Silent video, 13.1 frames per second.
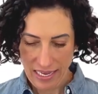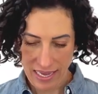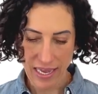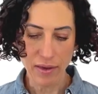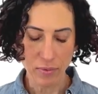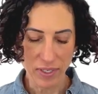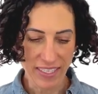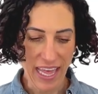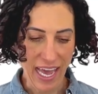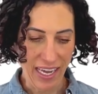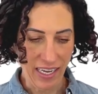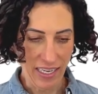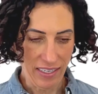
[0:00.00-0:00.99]
It was that
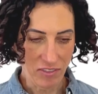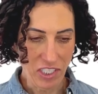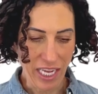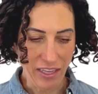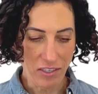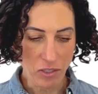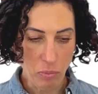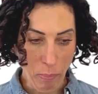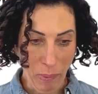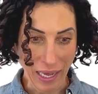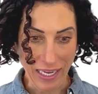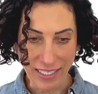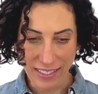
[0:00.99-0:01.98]
kind of challenge,
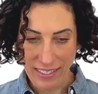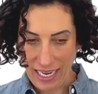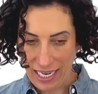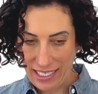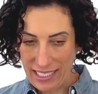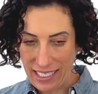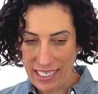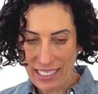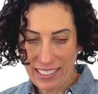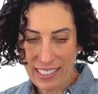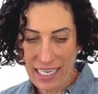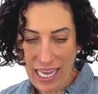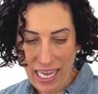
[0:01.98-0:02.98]
but I did
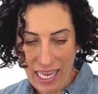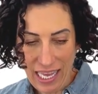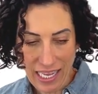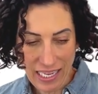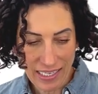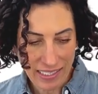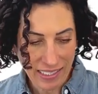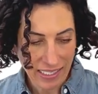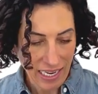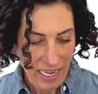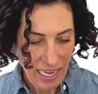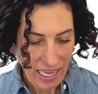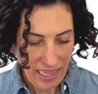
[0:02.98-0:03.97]
it, and
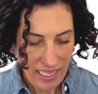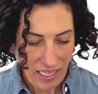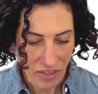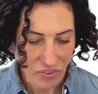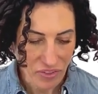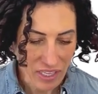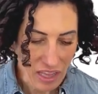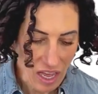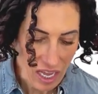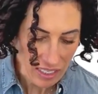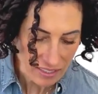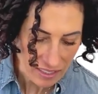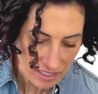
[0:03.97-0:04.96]
I think I only
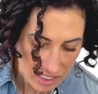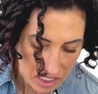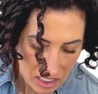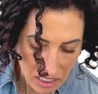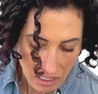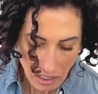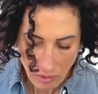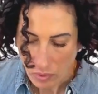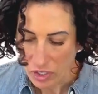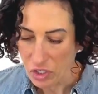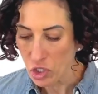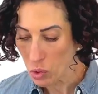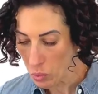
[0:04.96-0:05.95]
lost 1 or
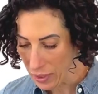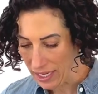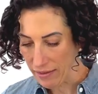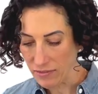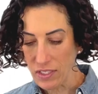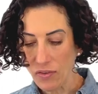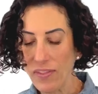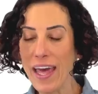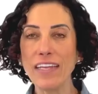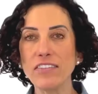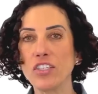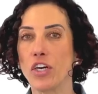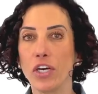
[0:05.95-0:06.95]
2 leaves, so
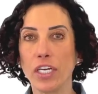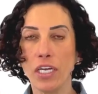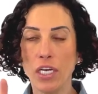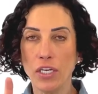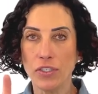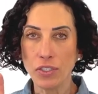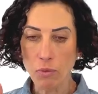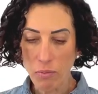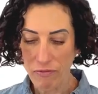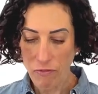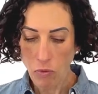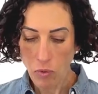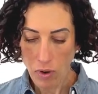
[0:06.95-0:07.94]
that's good. So
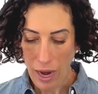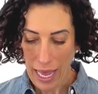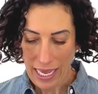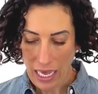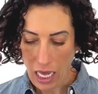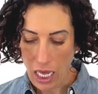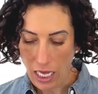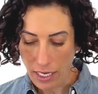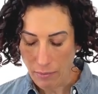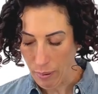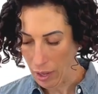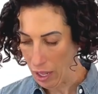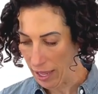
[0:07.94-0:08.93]
before I
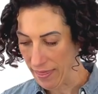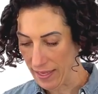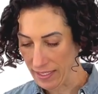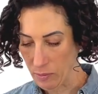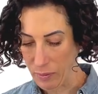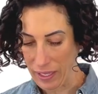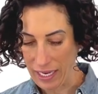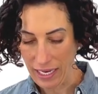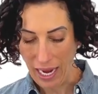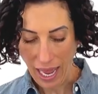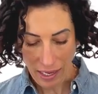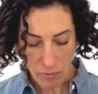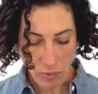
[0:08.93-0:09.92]
unpot this plant,
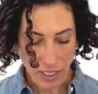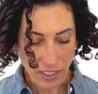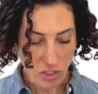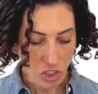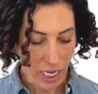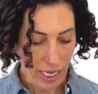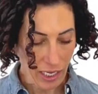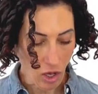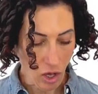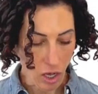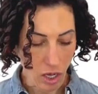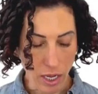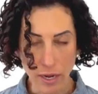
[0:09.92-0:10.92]
I want to check
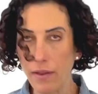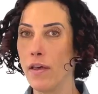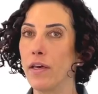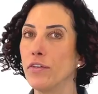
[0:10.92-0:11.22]
on the